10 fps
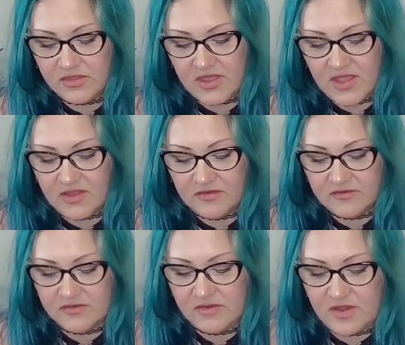
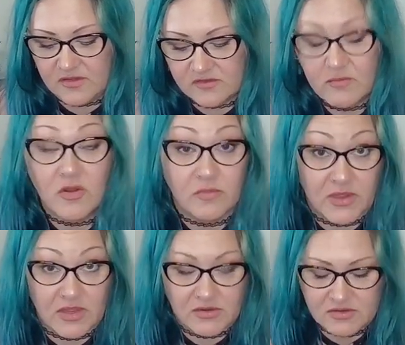that a smart
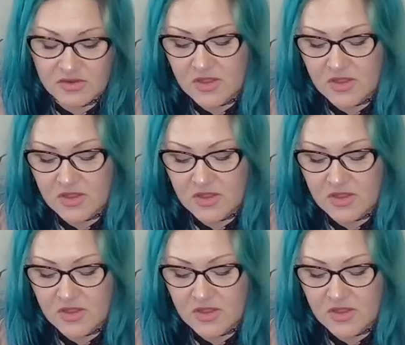man